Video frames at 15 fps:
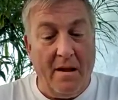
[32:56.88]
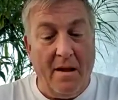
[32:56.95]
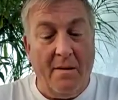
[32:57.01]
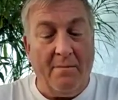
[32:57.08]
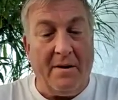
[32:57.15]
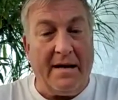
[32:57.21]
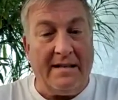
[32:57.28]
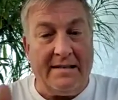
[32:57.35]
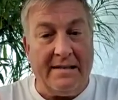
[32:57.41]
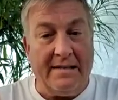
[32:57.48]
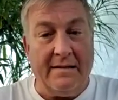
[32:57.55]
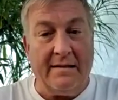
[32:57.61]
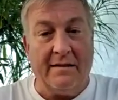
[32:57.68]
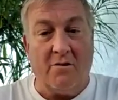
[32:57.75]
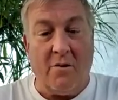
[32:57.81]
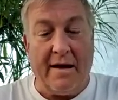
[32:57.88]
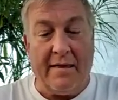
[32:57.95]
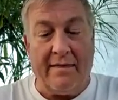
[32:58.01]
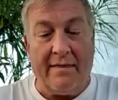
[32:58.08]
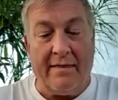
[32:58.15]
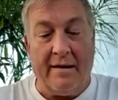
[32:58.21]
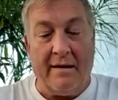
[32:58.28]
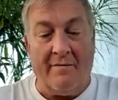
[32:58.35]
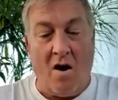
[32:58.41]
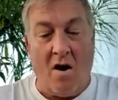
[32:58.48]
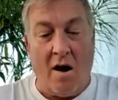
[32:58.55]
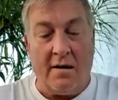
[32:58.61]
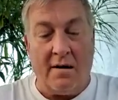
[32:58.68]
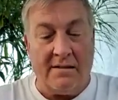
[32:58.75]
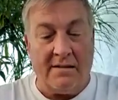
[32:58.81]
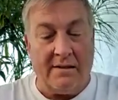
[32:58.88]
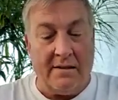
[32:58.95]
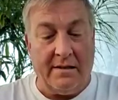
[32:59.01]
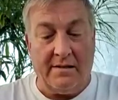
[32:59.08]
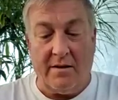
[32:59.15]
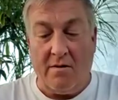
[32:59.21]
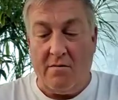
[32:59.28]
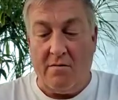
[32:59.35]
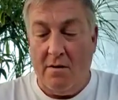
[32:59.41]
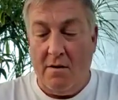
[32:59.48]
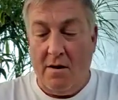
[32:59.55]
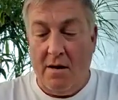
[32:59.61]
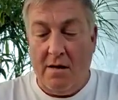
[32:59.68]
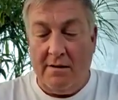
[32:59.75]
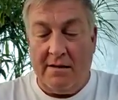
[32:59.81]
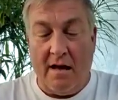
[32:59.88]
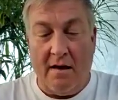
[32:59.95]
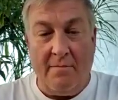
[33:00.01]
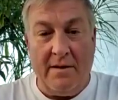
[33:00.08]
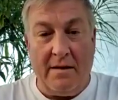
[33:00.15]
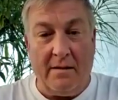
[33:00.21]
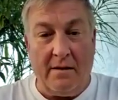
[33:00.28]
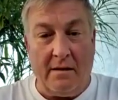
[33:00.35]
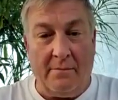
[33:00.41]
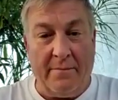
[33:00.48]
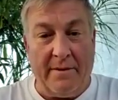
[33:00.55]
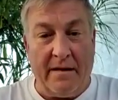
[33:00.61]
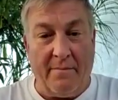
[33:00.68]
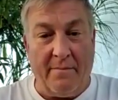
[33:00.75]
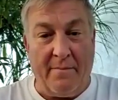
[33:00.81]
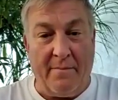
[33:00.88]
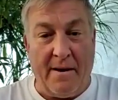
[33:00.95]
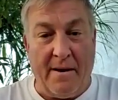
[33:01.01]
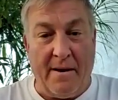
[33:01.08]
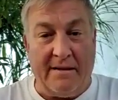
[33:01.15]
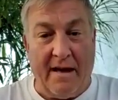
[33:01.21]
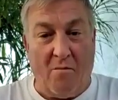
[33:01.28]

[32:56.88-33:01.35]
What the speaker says: But I see this great thing of honesty. So tell me a little bit about that.